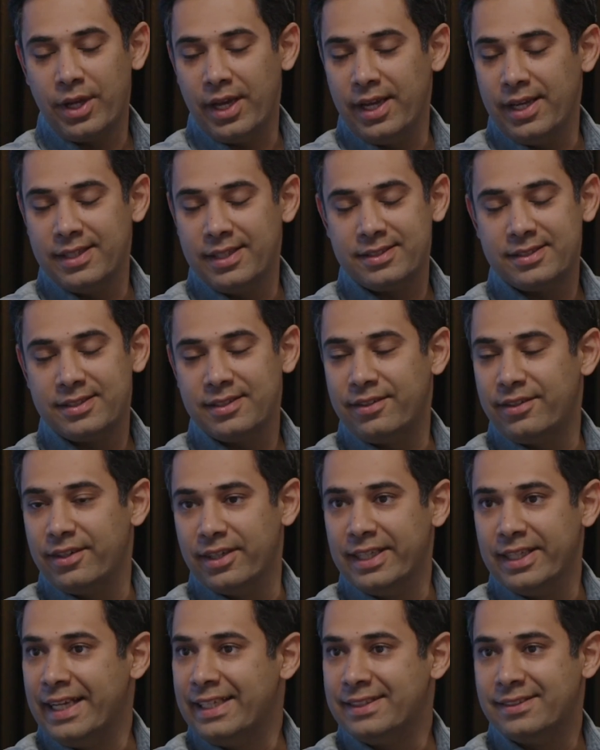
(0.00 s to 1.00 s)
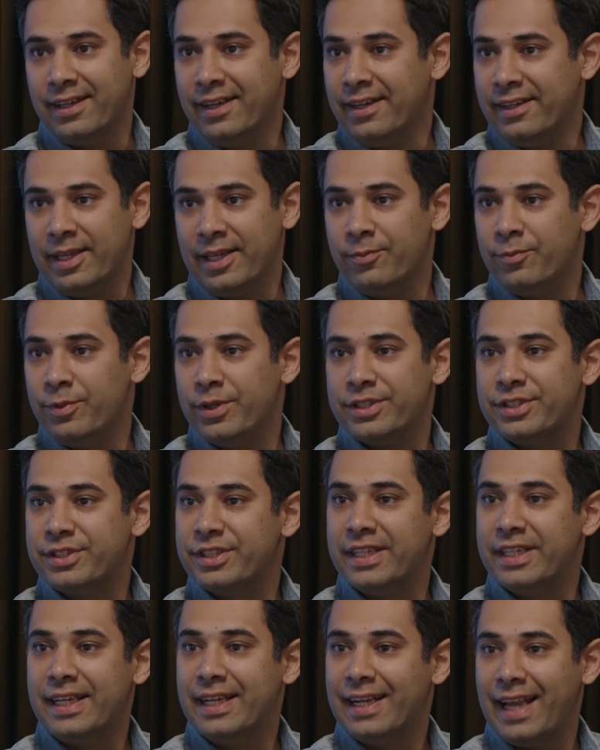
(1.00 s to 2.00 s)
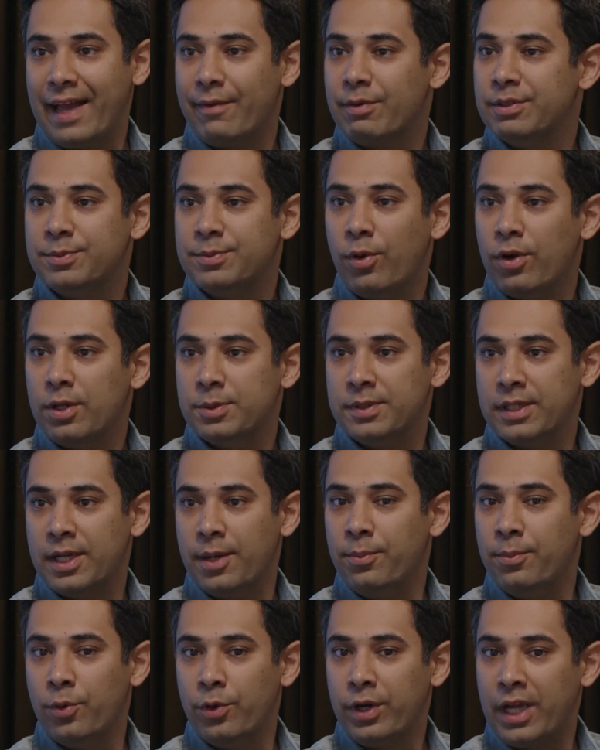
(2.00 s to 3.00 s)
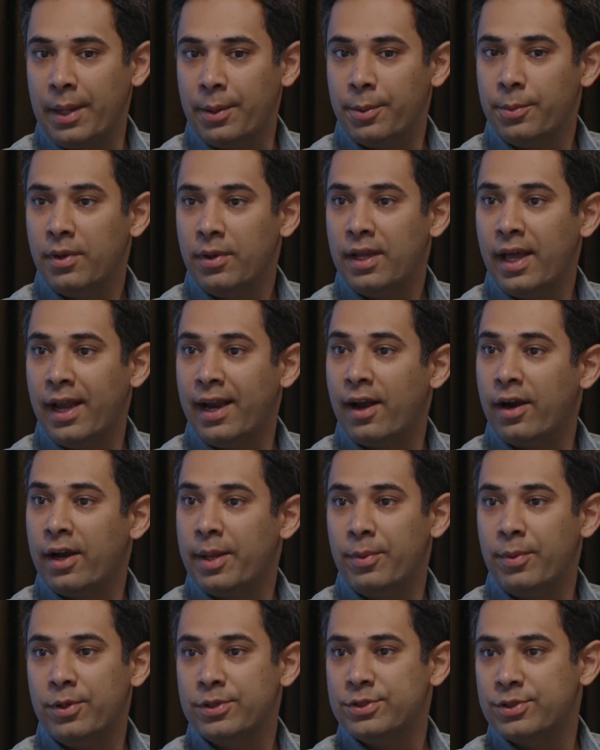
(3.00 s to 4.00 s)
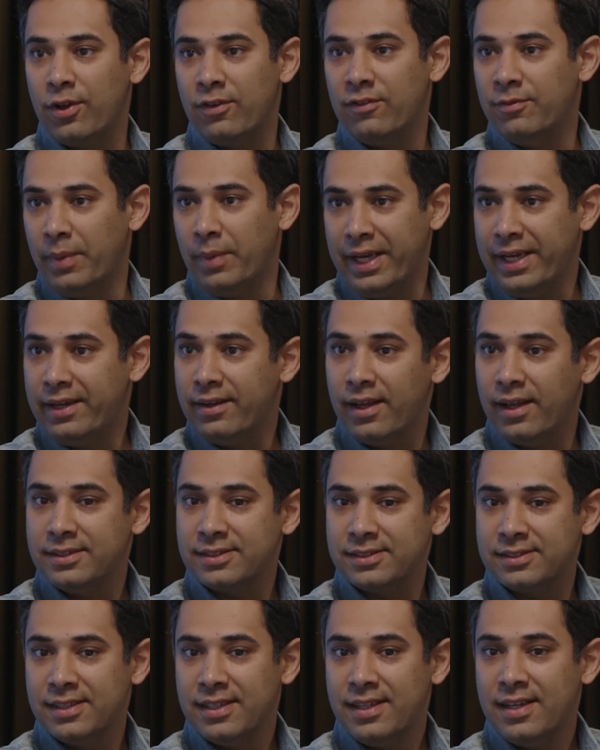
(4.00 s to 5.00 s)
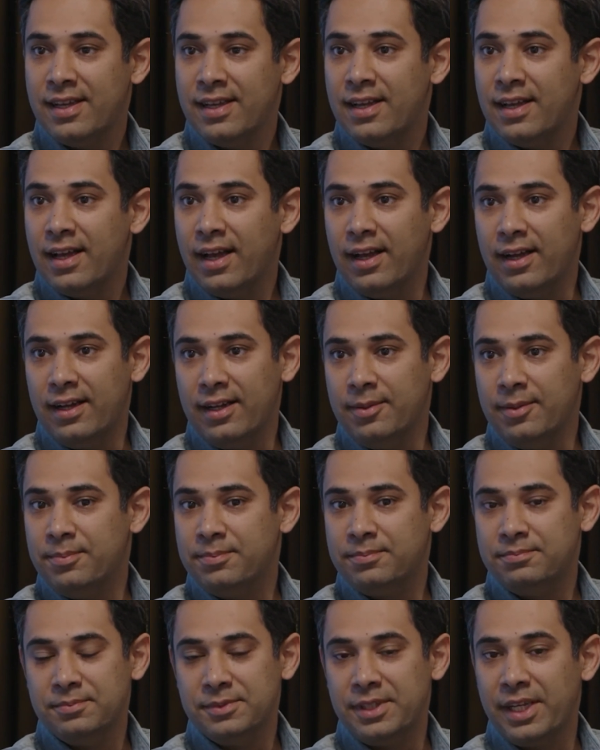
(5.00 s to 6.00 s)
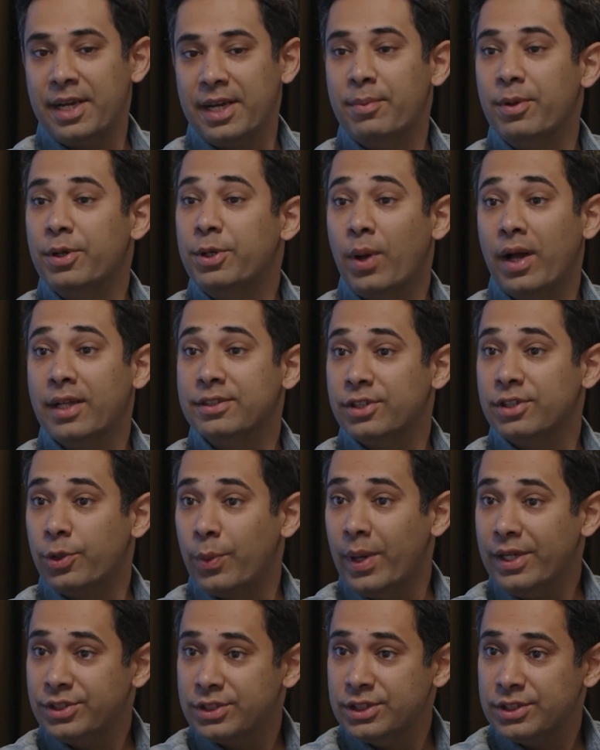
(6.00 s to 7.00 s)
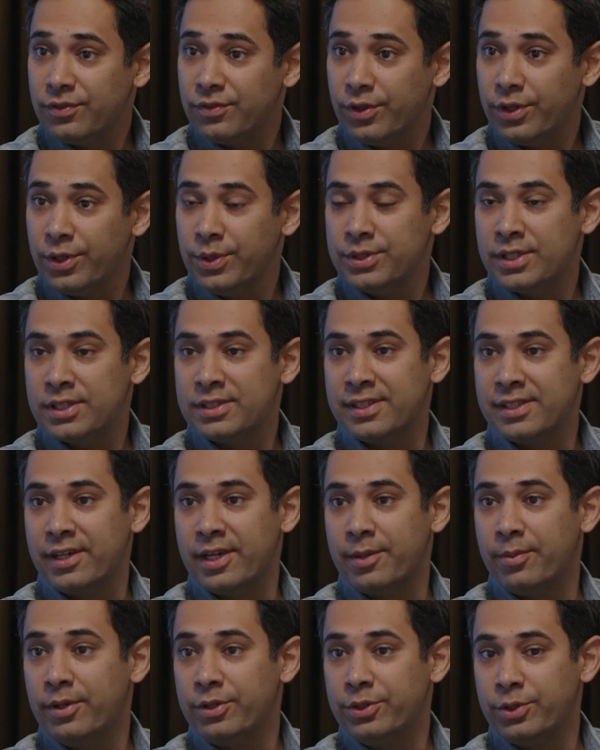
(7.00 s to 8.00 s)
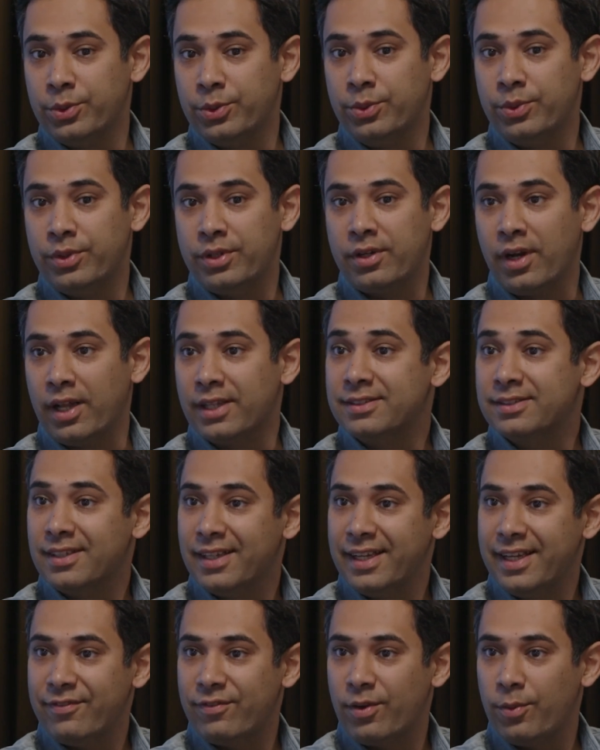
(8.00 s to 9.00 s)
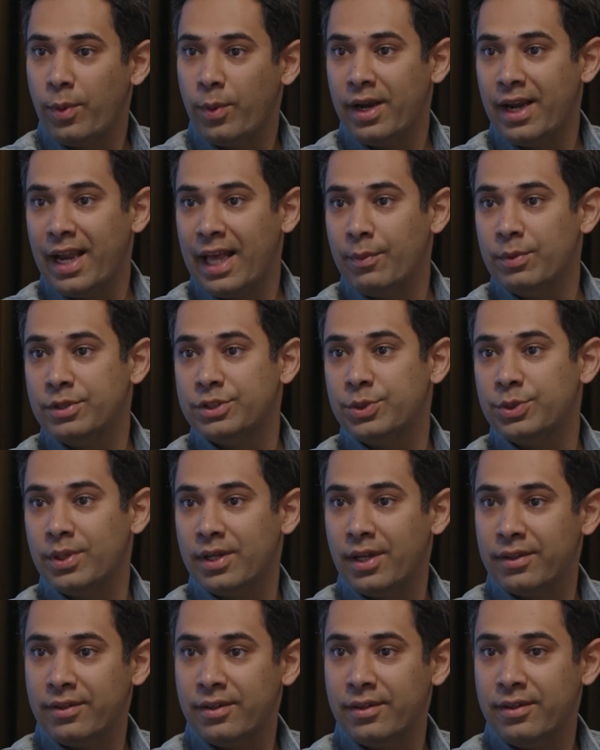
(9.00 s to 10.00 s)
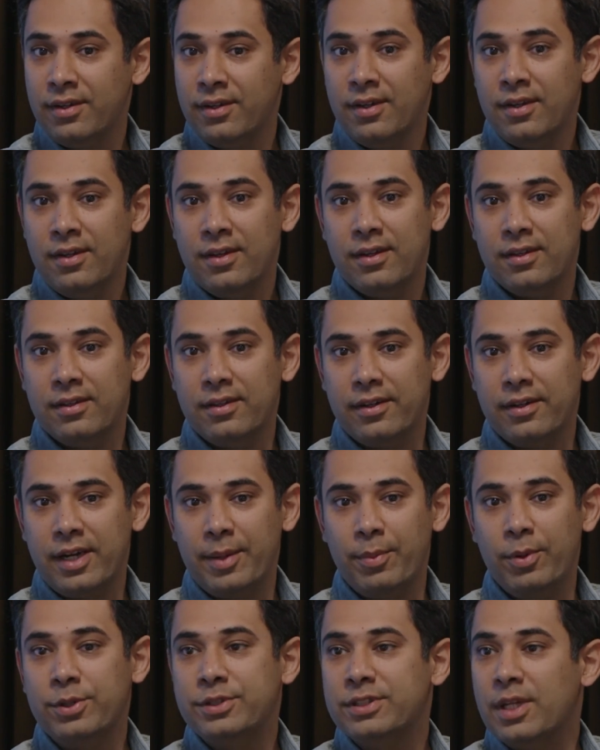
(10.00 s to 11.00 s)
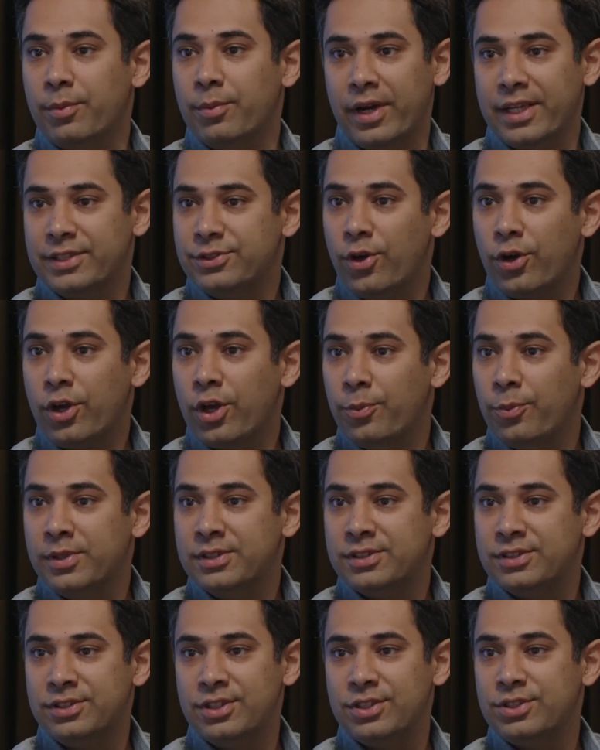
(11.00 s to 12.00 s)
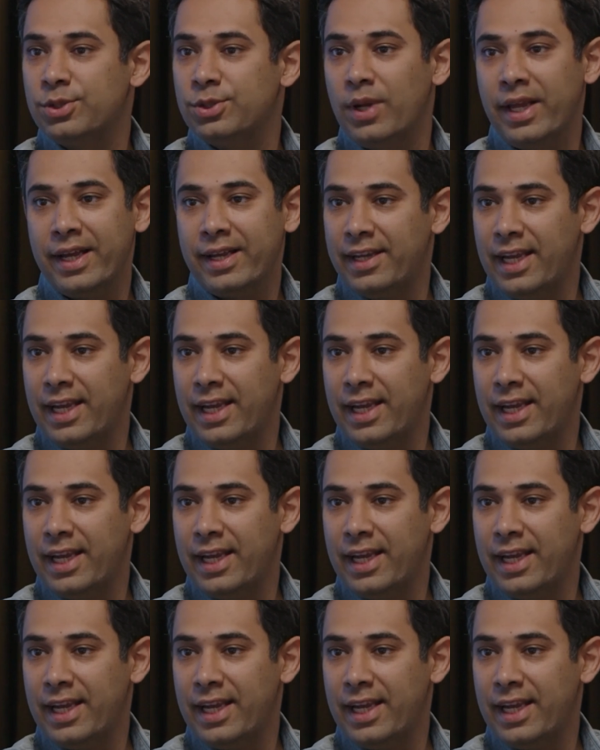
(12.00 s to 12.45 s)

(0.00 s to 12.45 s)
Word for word: yeah, it's a really exciting time. We're seeing language models become more capable and are able to solve many tasks. Uh, They're able to answer questions for users. They're able to translate from one language to another. They're able to summarize documents, just to like